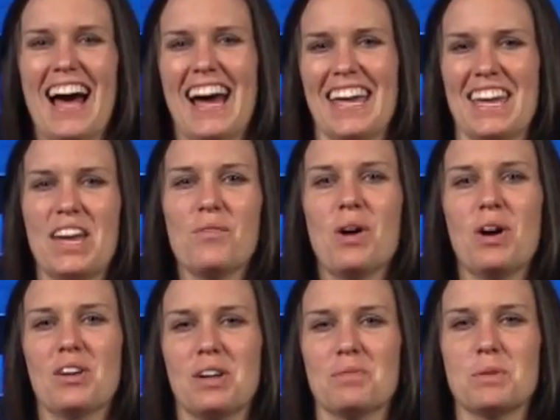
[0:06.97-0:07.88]
Hi, and
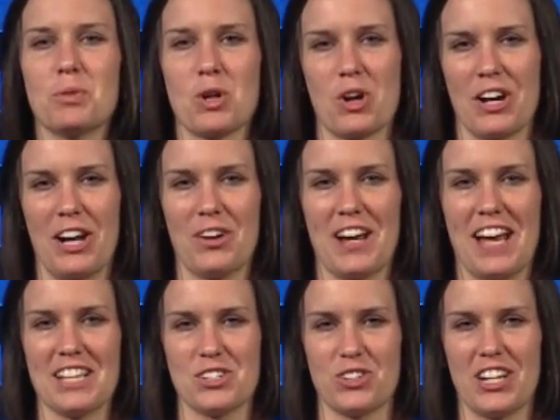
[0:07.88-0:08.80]
welcome to Broken Arrow
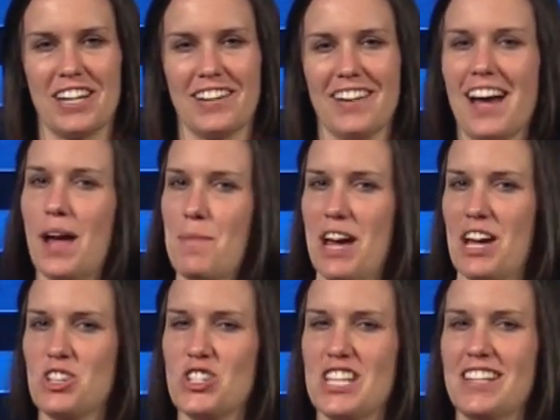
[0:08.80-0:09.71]
Nazarene. I'm
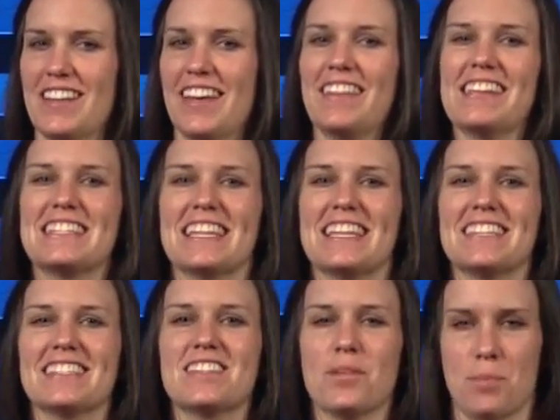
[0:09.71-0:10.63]
Ashton, and this is
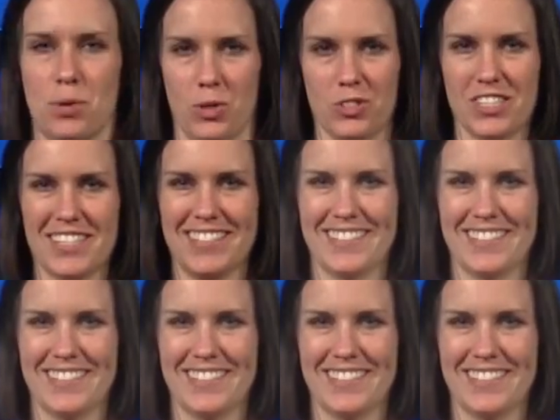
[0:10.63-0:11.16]
The Pulse.